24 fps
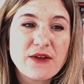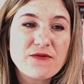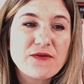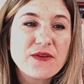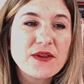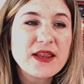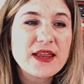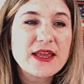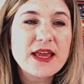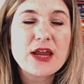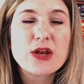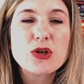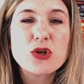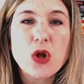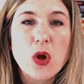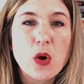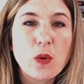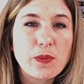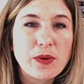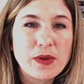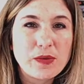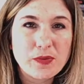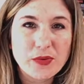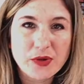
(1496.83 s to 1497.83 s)
I feel like I
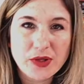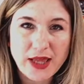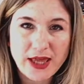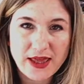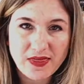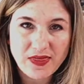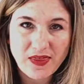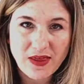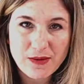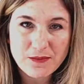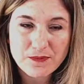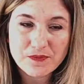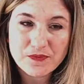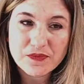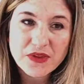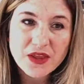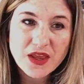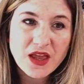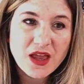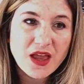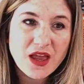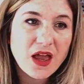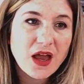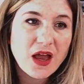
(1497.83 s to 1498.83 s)
know people like
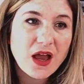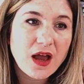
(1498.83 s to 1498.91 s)
them.